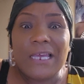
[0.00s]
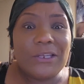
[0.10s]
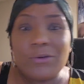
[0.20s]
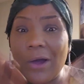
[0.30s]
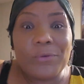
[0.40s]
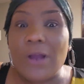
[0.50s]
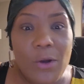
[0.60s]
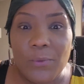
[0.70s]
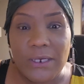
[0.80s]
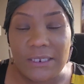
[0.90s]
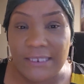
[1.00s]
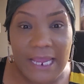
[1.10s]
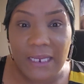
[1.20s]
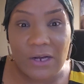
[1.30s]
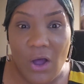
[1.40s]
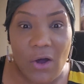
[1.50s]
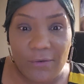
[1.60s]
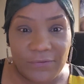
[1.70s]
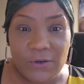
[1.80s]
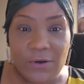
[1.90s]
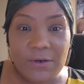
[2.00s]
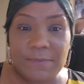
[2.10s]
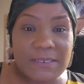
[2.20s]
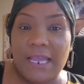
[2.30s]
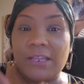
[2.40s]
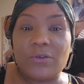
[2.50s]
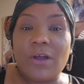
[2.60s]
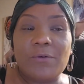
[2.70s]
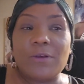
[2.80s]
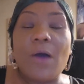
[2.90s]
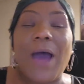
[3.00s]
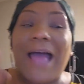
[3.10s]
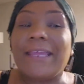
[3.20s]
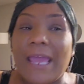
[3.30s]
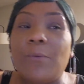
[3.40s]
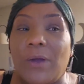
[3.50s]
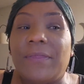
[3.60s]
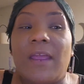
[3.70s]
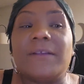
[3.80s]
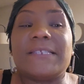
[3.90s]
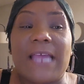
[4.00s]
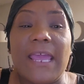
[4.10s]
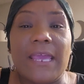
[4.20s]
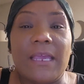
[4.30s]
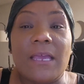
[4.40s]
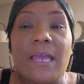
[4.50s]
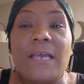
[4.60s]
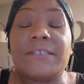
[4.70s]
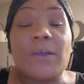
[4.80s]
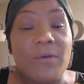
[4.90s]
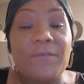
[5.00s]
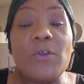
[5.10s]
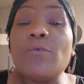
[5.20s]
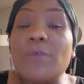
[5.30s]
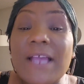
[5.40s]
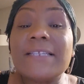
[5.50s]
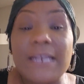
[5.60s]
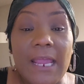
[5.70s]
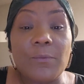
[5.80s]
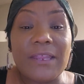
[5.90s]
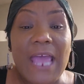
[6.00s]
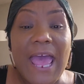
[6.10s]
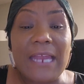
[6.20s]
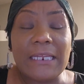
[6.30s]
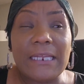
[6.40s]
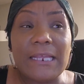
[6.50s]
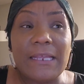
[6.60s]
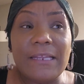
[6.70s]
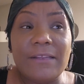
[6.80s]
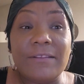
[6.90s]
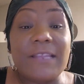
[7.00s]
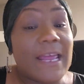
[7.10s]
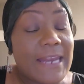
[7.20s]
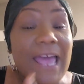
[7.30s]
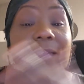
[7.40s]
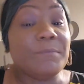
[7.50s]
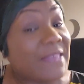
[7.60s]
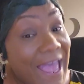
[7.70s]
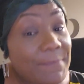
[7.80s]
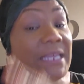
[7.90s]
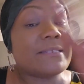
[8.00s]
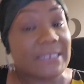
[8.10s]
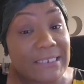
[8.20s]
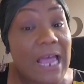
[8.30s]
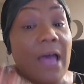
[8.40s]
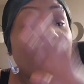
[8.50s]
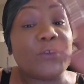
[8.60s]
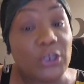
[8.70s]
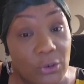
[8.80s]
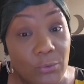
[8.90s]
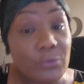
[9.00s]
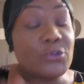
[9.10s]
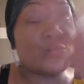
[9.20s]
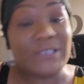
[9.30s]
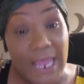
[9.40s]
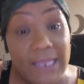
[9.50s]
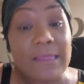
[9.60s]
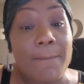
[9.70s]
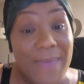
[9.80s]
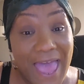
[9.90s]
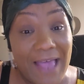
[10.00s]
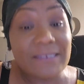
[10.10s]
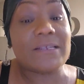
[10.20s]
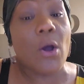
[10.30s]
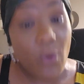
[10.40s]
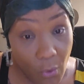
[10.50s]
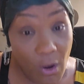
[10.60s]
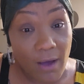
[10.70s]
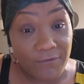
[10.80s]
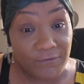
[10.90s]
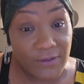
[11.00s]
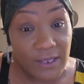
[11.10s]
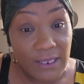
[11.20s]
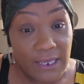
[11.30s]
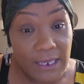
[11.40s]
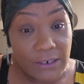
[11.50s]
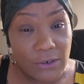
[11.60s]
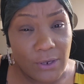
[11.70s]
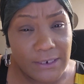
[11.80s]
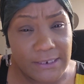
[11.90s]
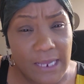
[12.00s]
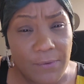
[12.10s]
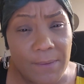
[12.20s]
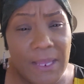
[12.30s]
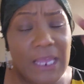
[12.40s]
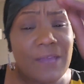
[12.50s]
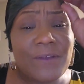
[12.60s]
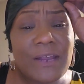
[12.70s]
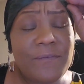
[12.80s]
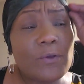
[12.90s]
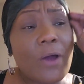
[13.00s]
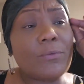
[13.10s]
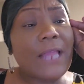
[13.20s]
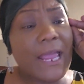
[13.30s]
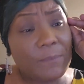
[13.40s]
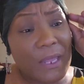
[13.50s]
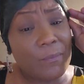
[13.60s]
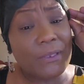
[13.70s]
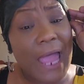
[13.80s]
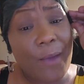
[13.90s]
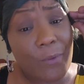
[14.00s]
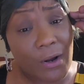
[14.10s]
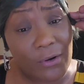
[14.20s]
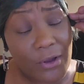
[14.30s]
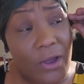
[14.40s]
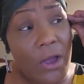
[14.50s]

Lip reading: you don't know when to take it off. You know what I'm saying? You don't know. I get what they're saying. So if you resonate with that, then that means it's time for you to take the mask off. You understand what I mean? Even if you don't like people at work,